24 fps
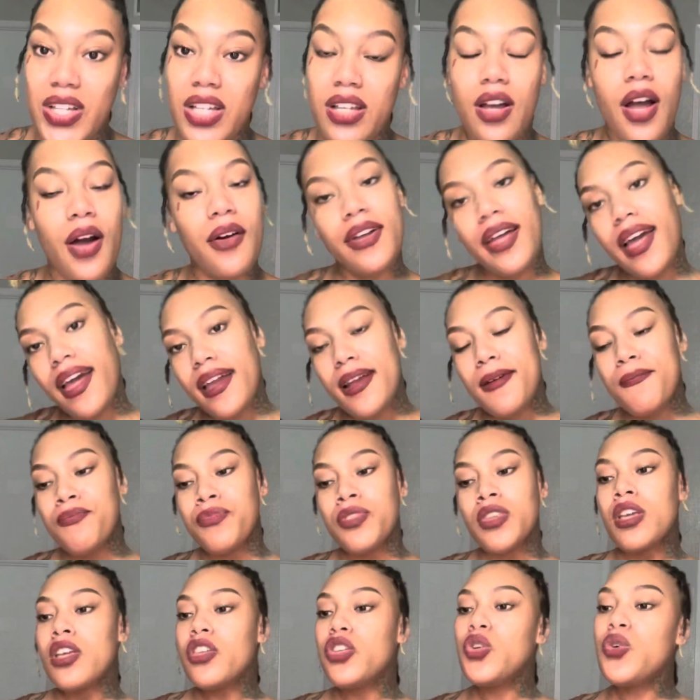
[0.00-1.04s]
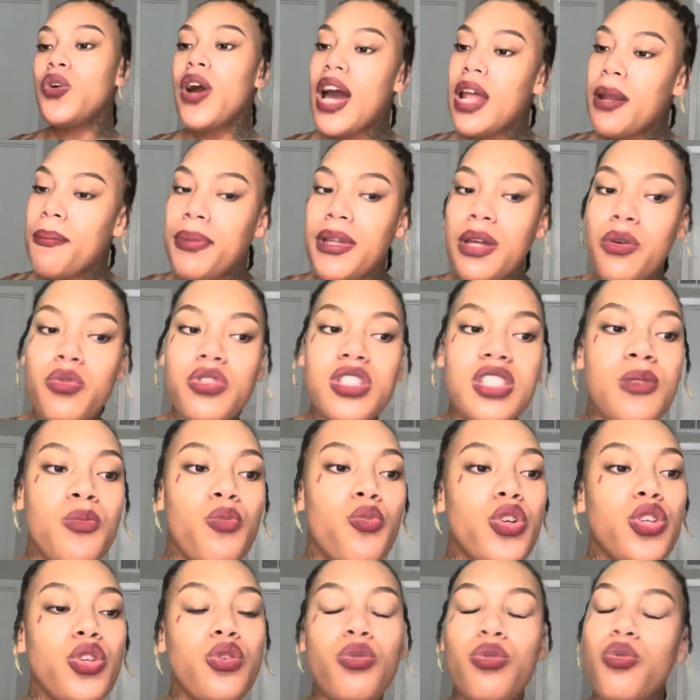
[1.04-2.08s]
Okay? You got to be with
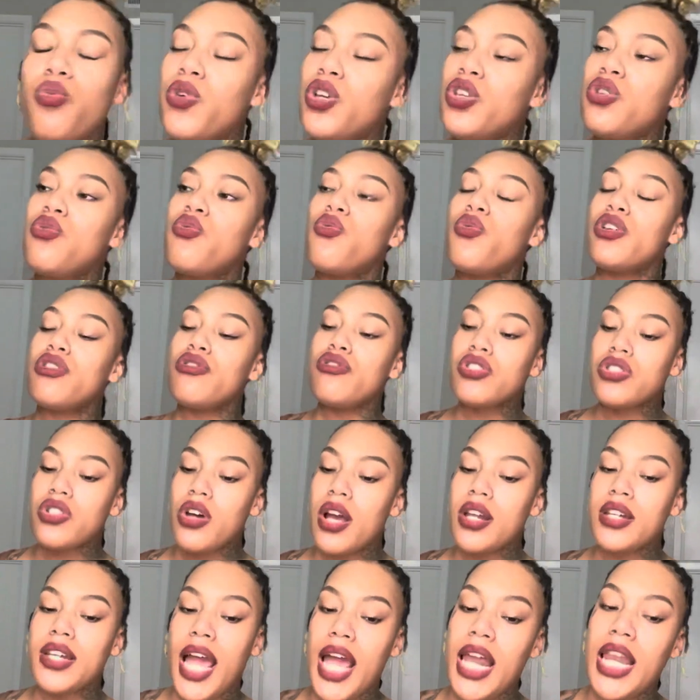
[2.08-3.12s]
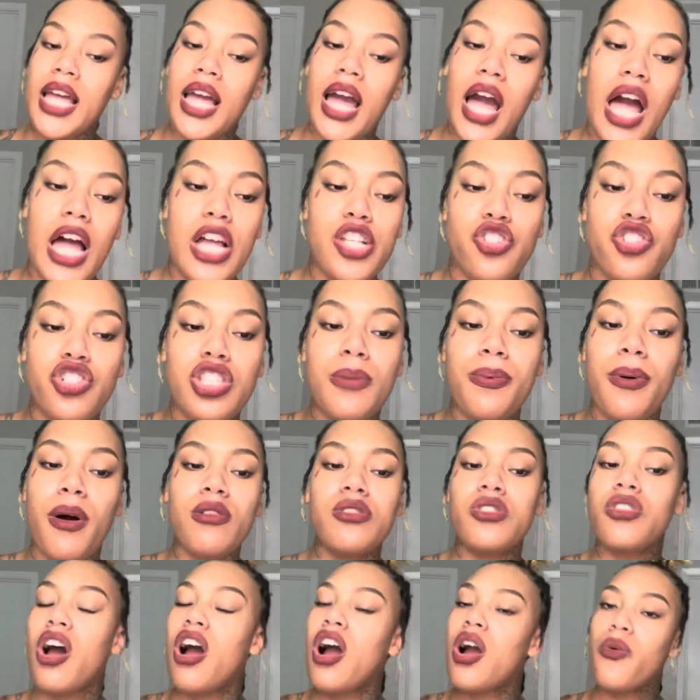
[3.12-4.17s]
someone. When you start dating, guys, you're supposed
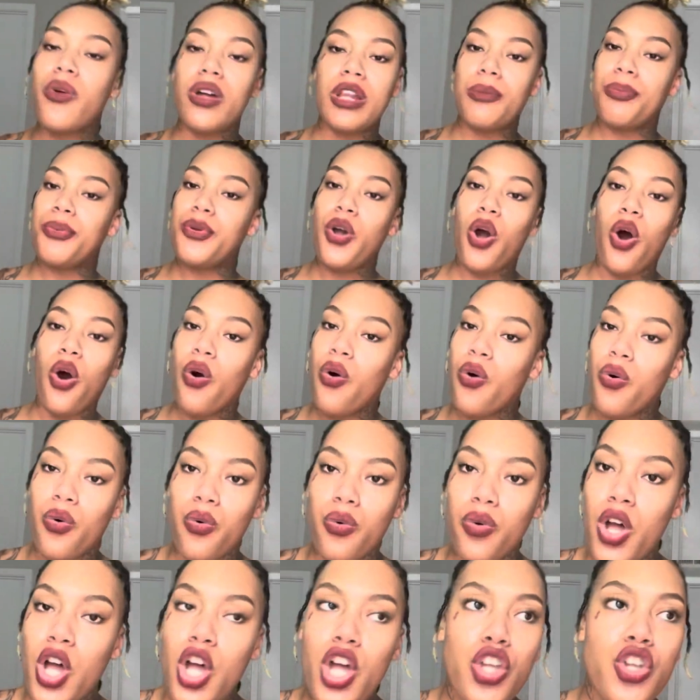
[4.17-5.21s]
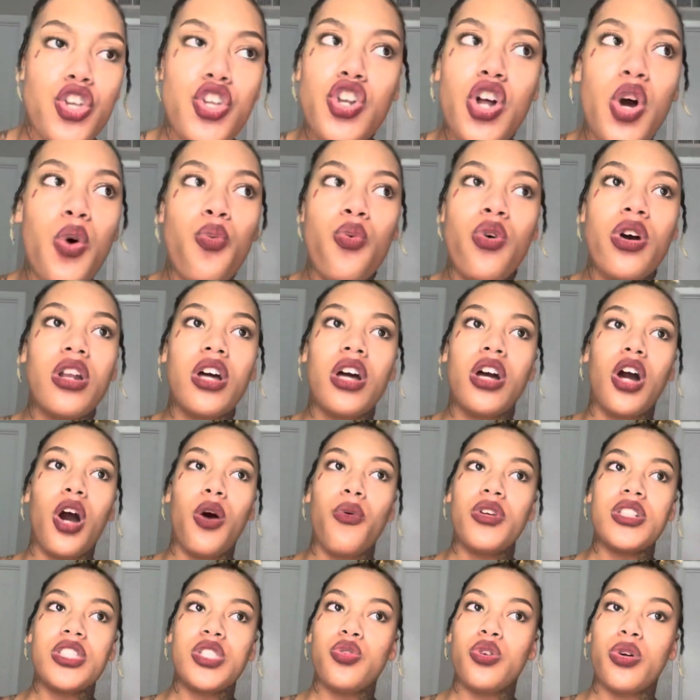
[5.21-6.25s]
to already be whole. You don't want to go
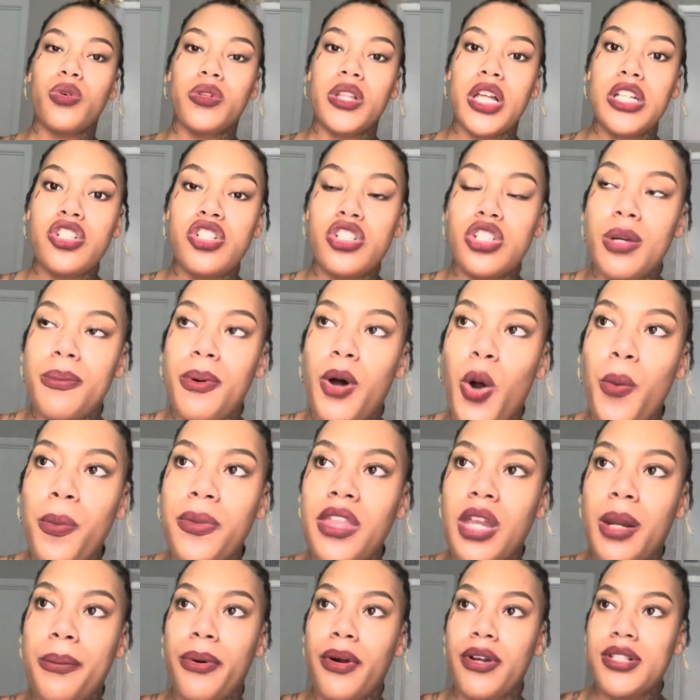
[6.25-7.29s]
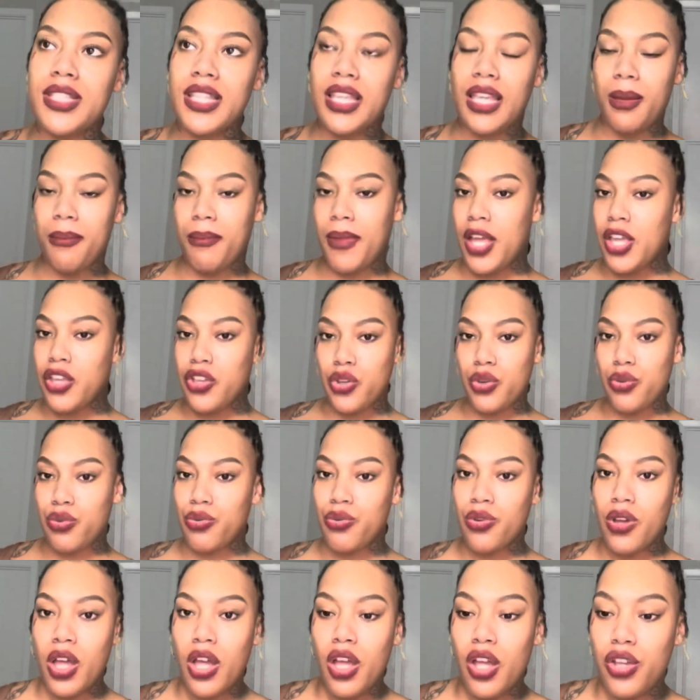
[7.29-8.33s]
into a relationship hoping that a person can make you,
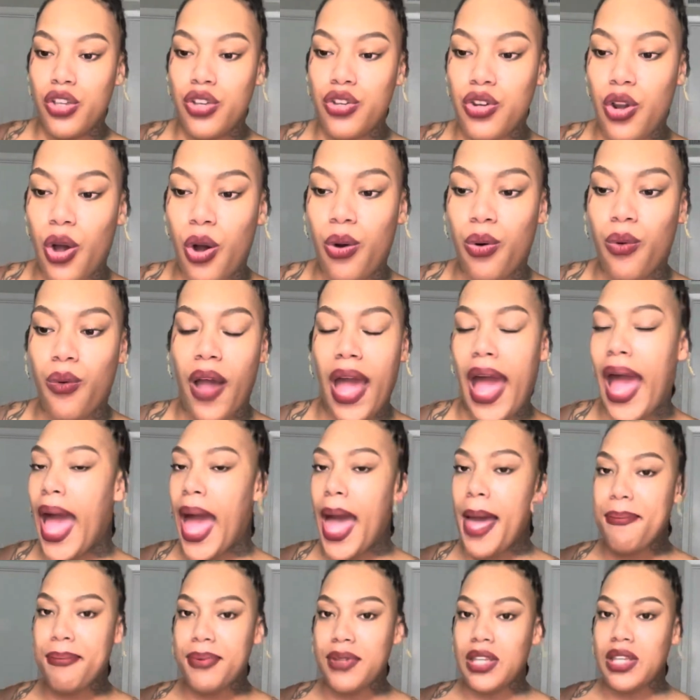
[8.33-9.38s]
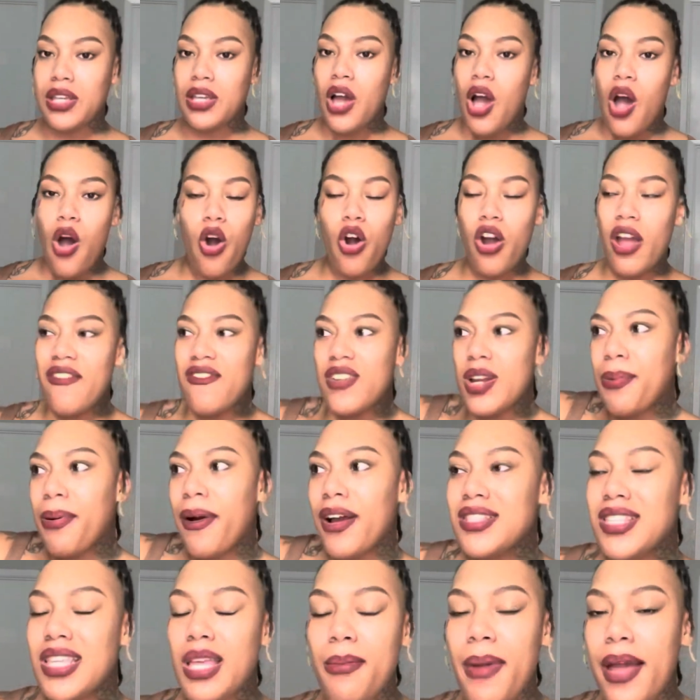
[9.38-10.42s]
you know, happy, or even a
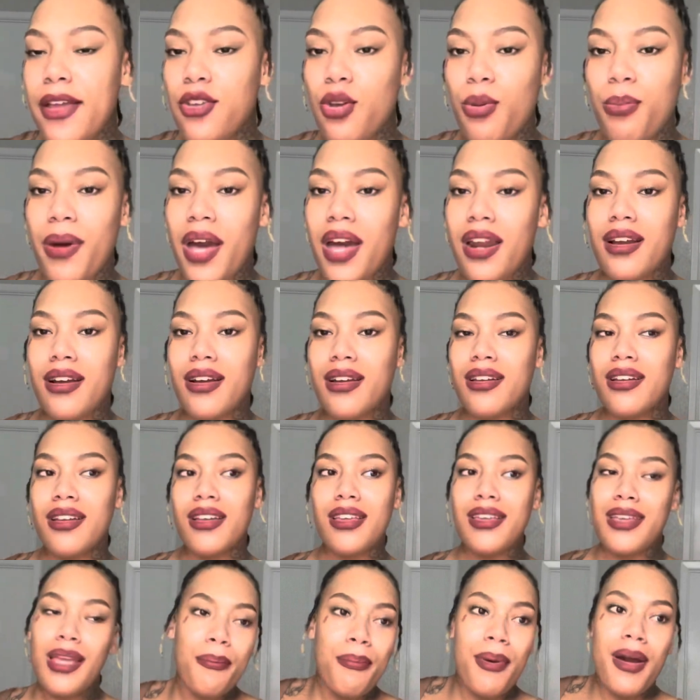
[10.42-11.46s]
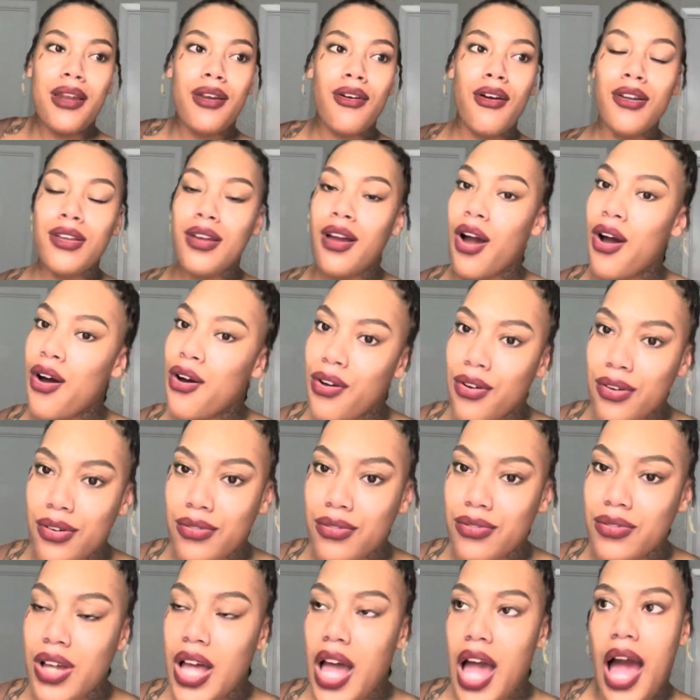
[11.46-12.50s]
person can make you better. Get better on your
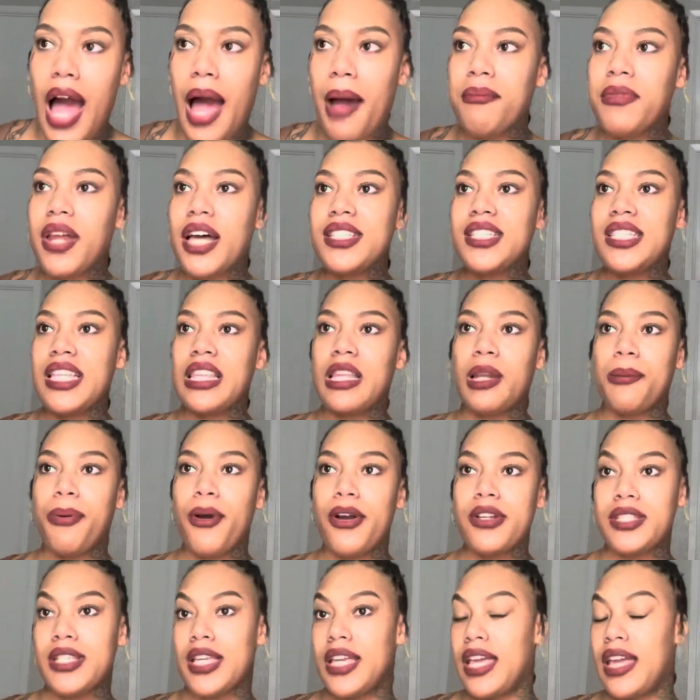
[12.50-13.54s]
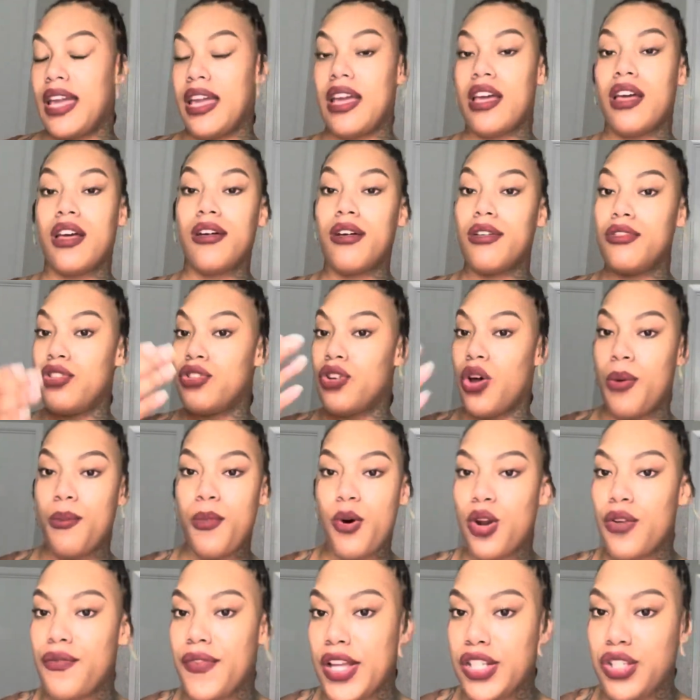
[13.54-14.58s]
own. I'm not saying that a person can't, you know,
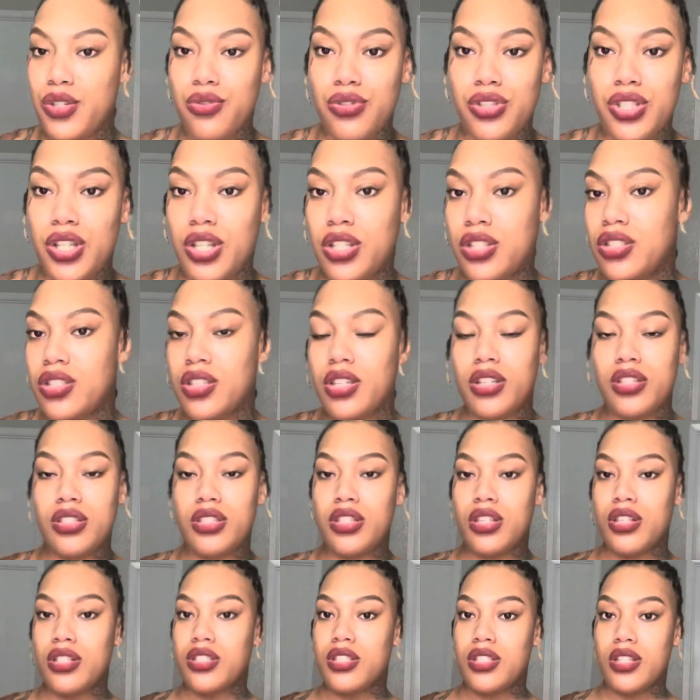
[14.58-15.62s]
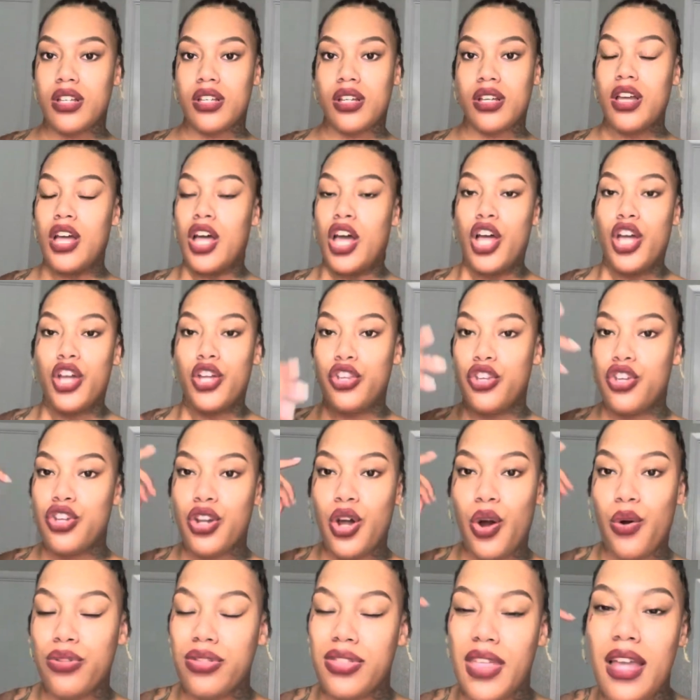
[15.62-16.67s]
motivate you to you
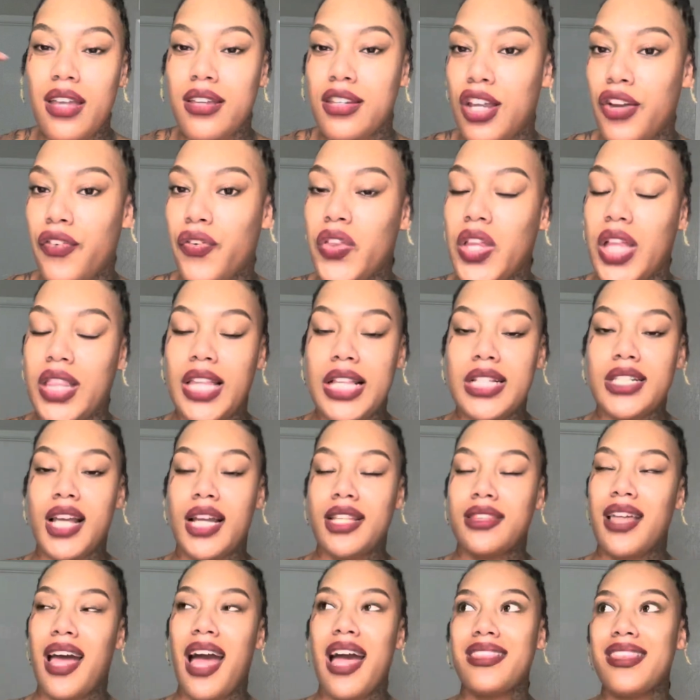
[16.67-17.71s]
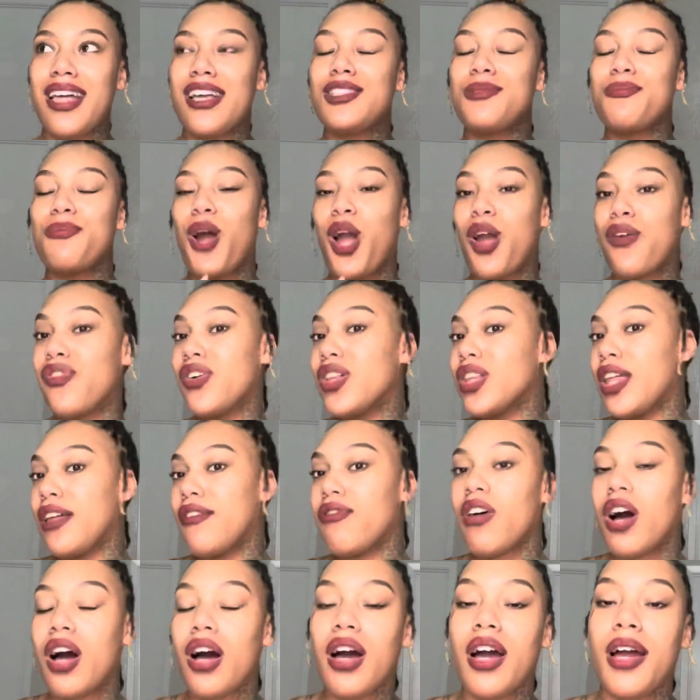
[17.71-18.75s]
know, think different and things like that. That's perfectly
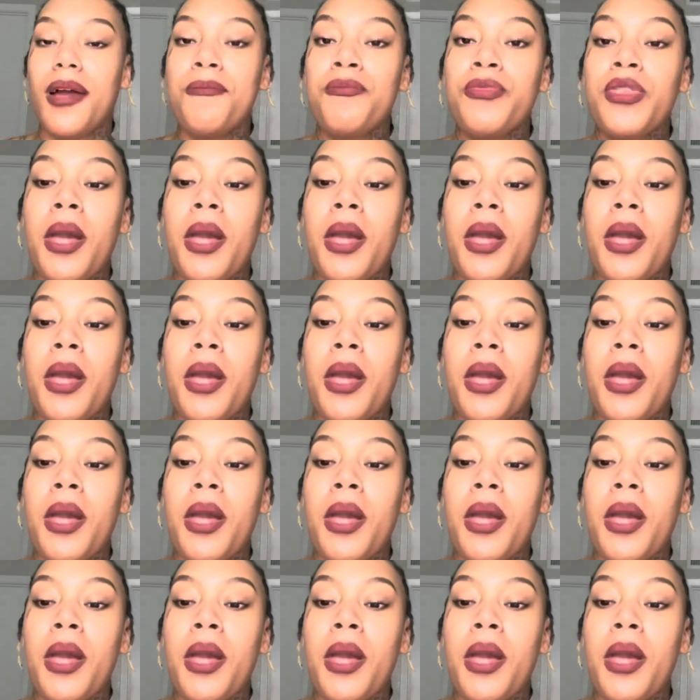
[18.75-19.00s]
fine.